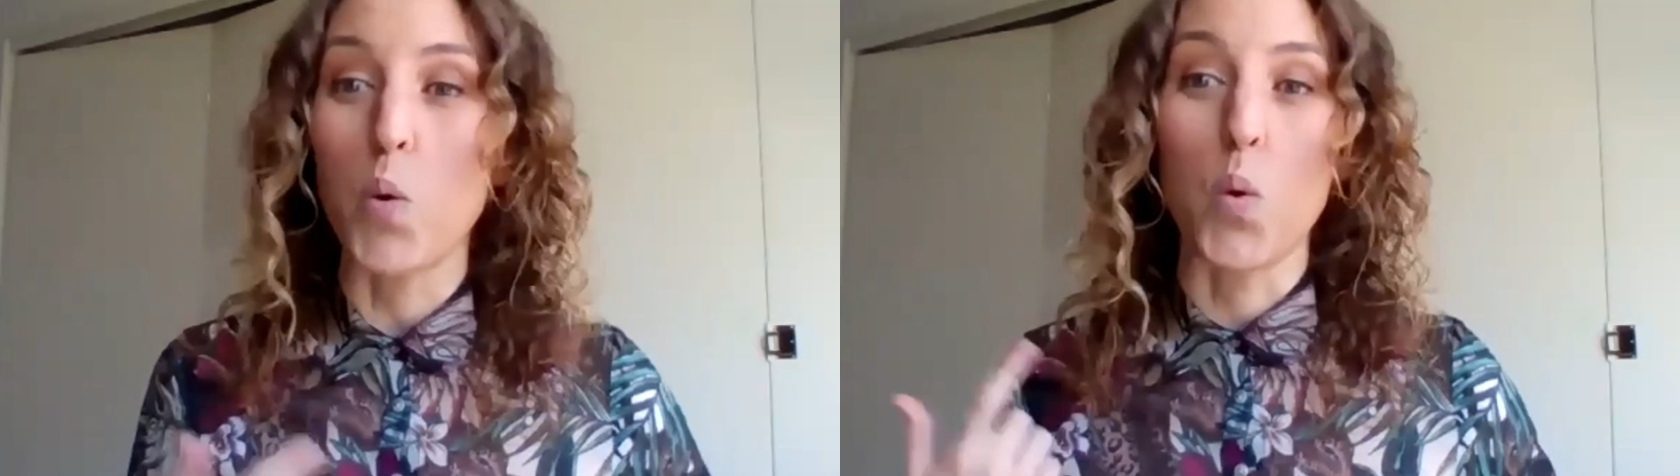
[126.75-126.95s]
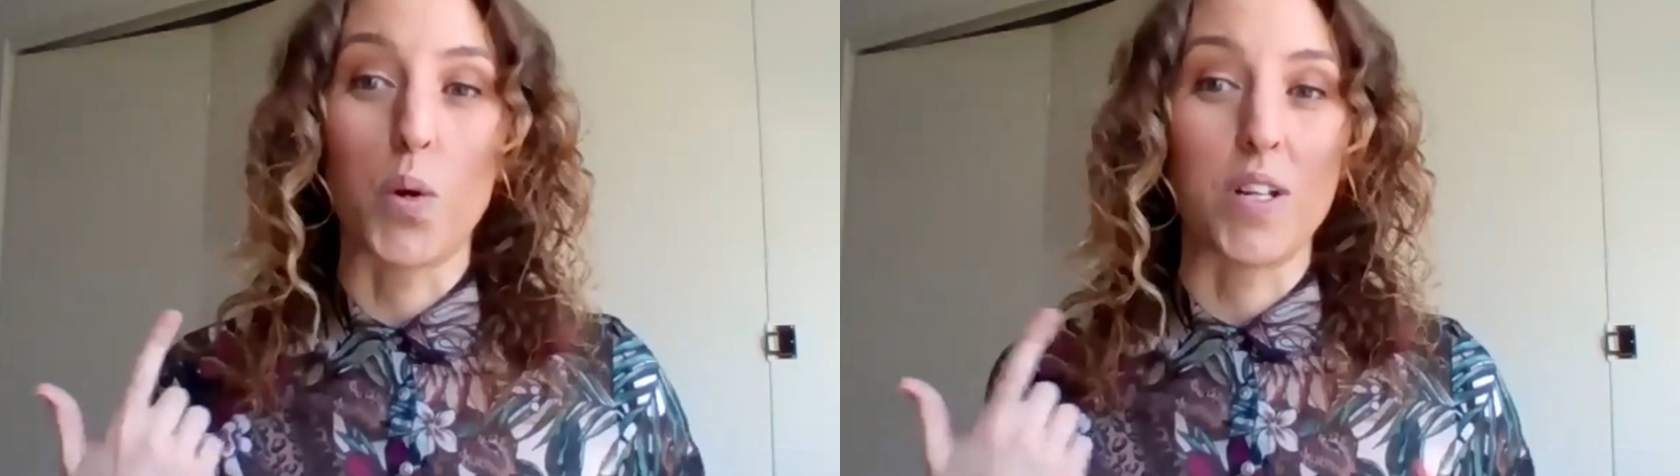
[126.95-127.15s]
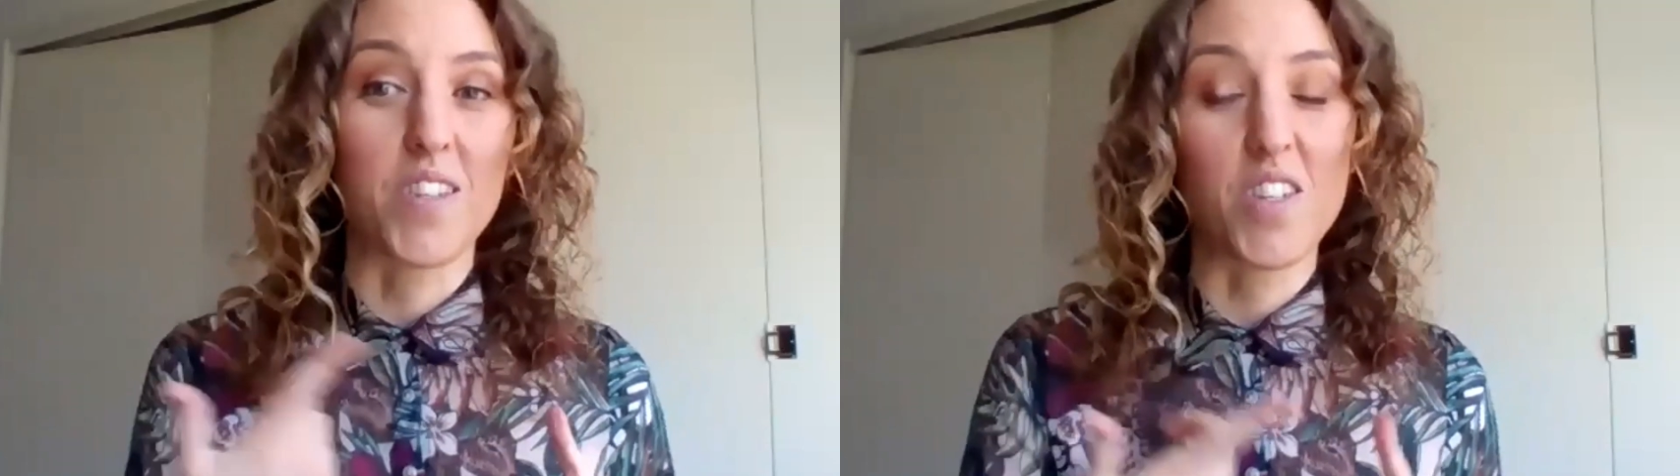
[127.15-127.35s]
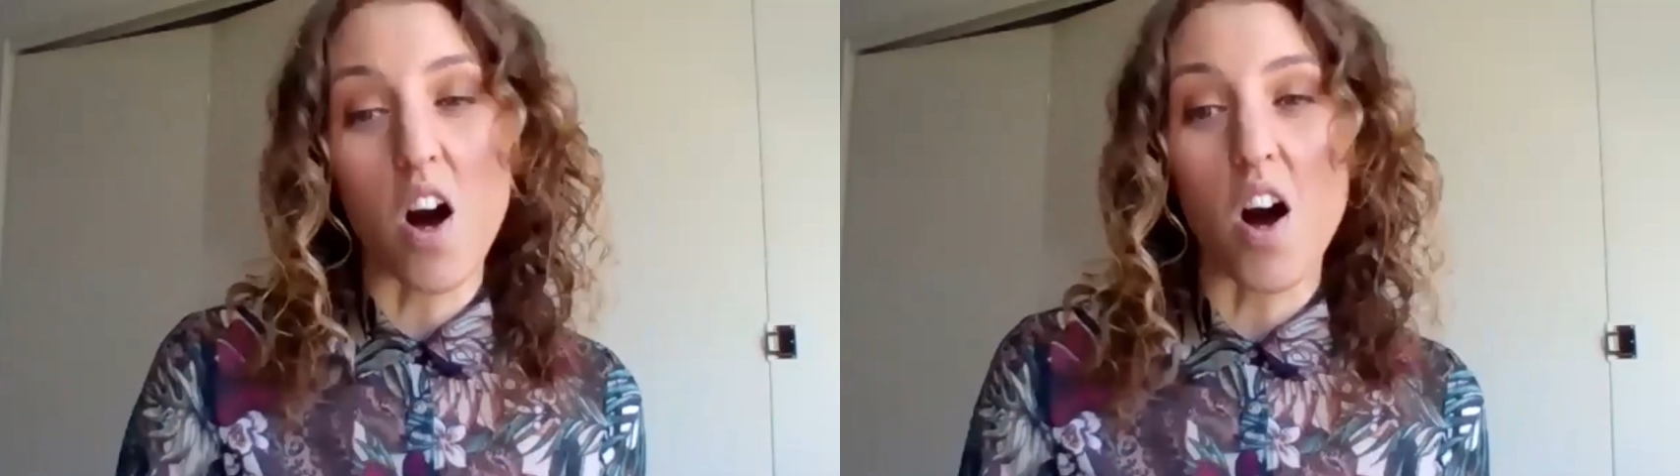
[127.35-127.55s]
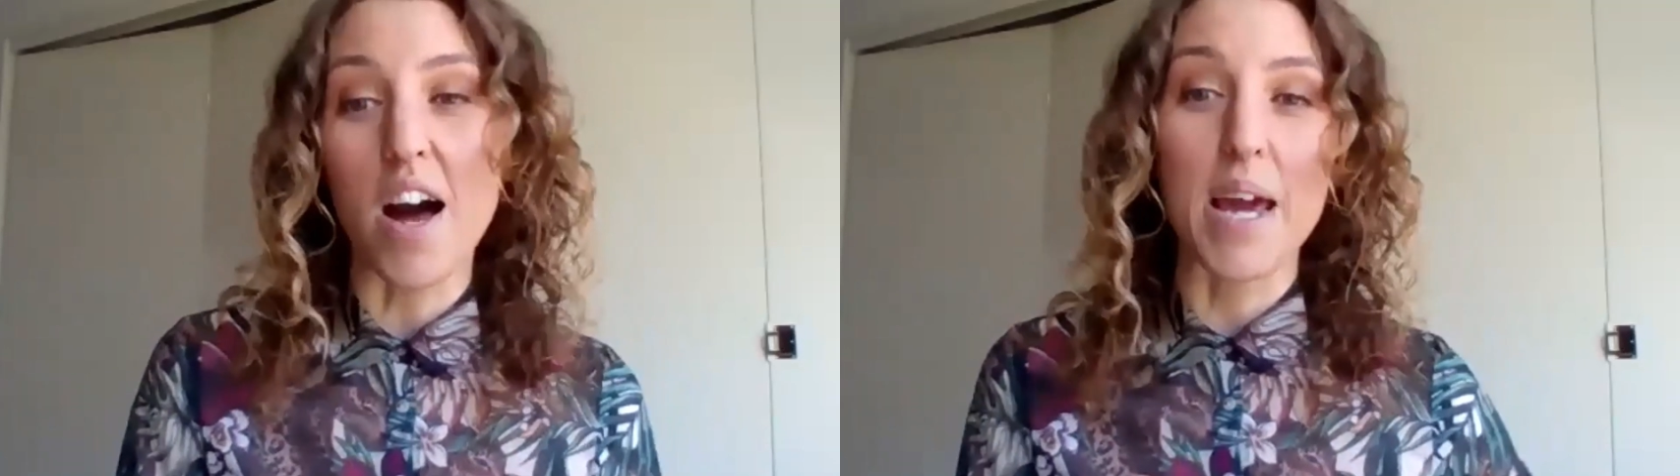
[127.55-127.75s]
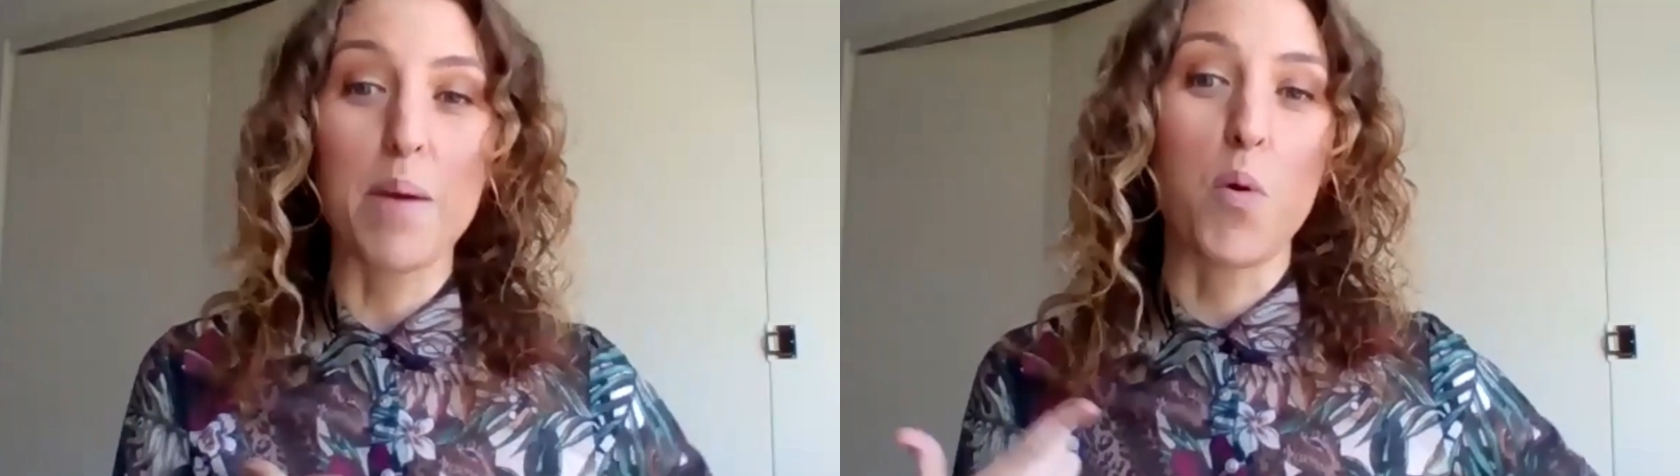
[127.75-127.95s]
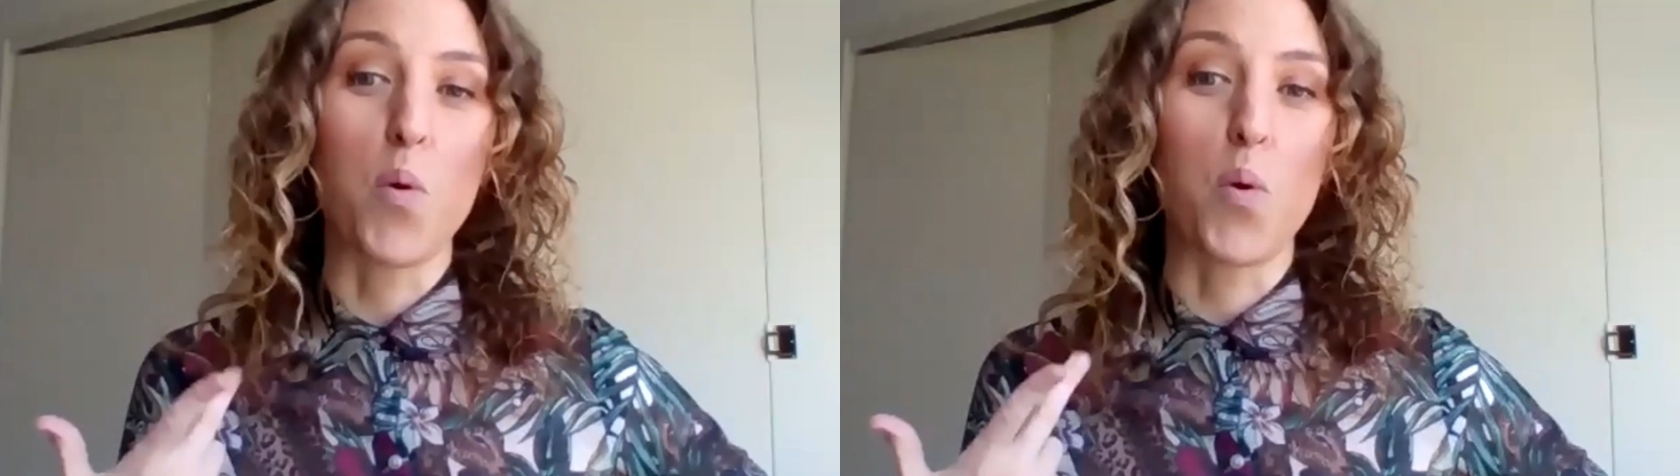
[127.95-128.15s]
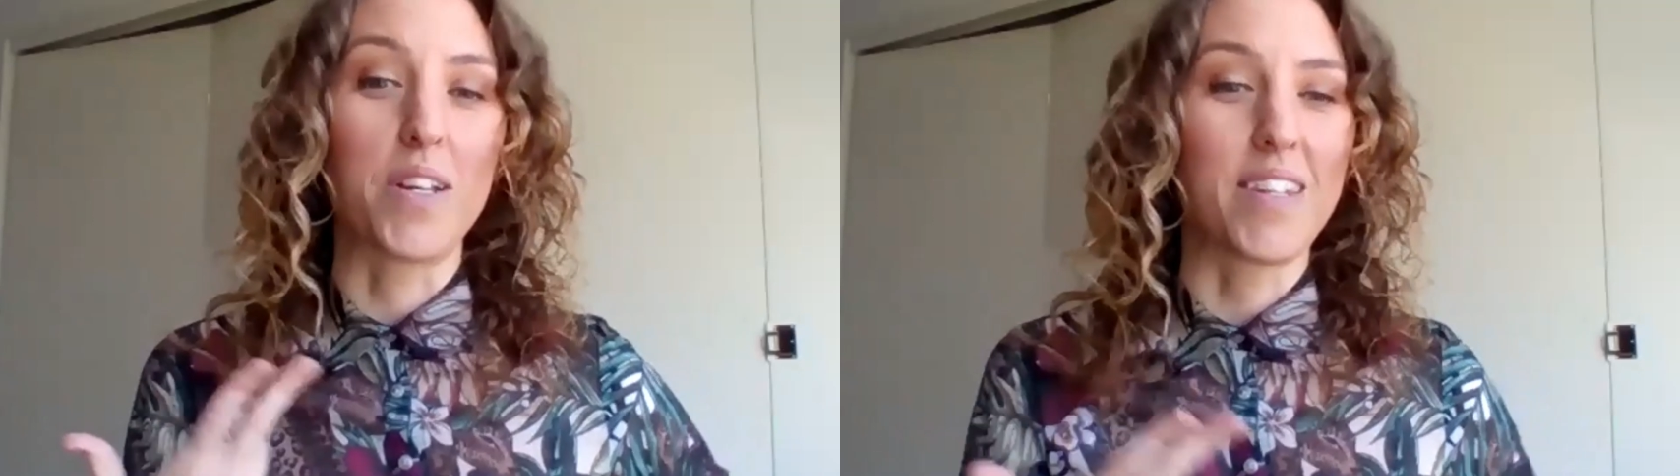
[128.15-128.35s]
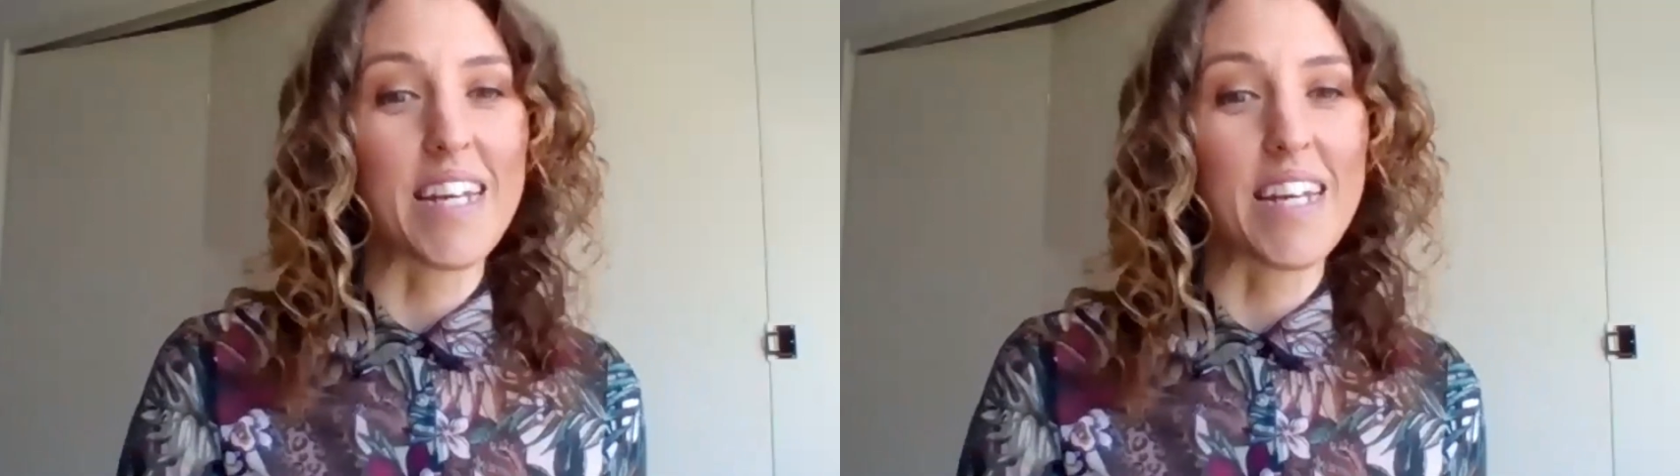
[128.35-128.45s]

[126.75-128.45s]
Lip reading: or it's time or it's